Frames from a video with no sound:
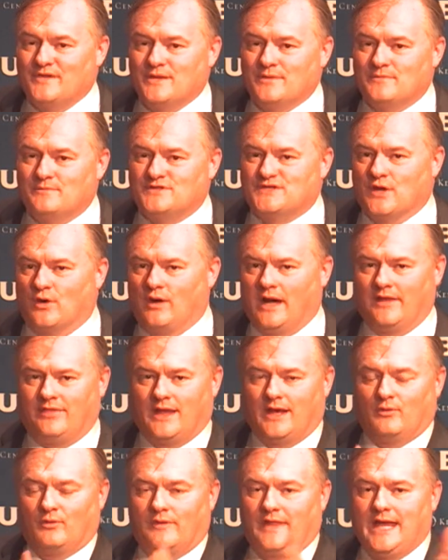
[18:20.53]
So I
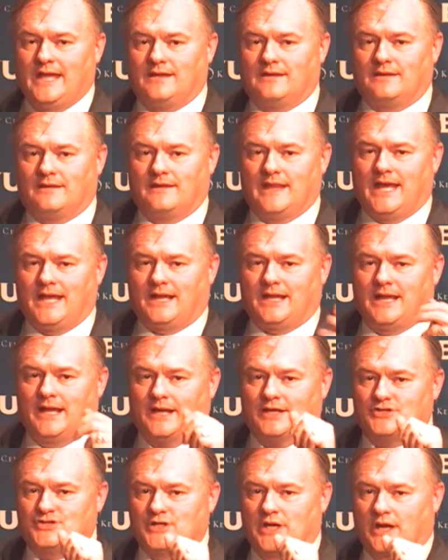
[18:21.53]
thought, well, that kind
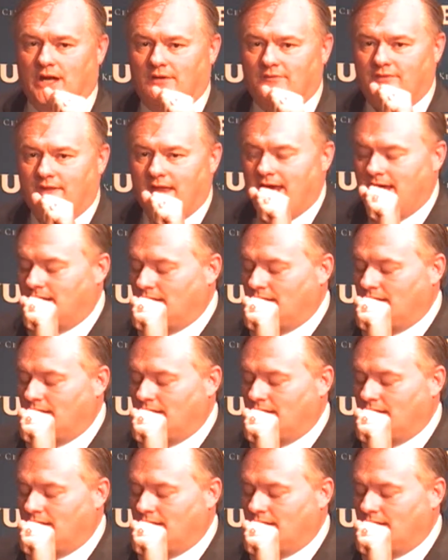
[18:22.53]
of shut off that